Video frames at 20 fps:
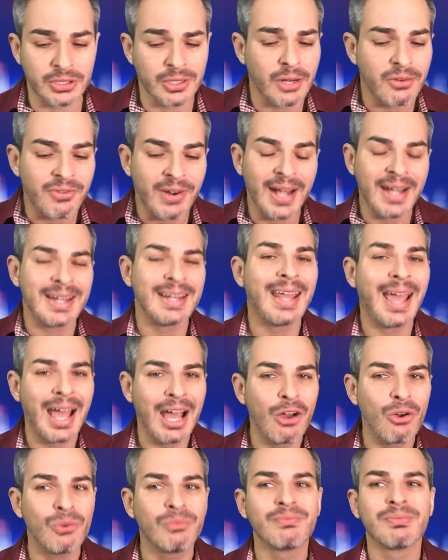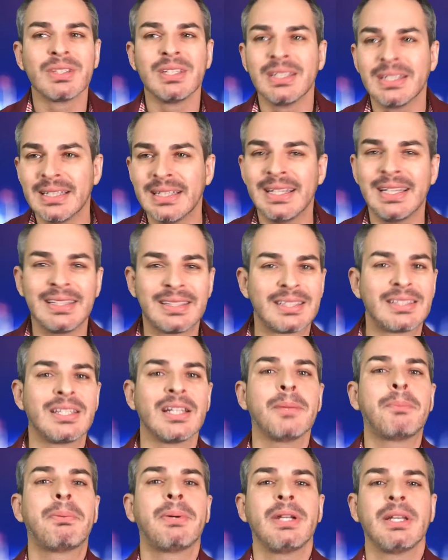Now, right now, it's
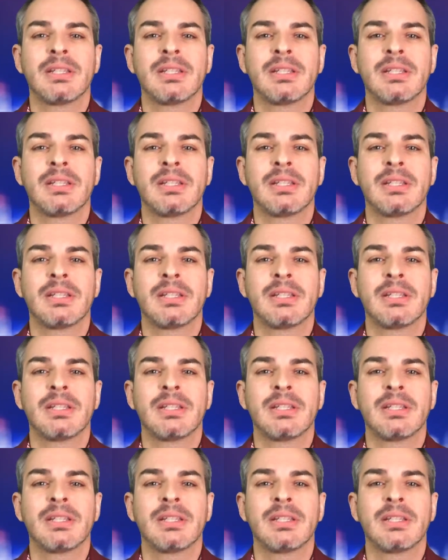still pretty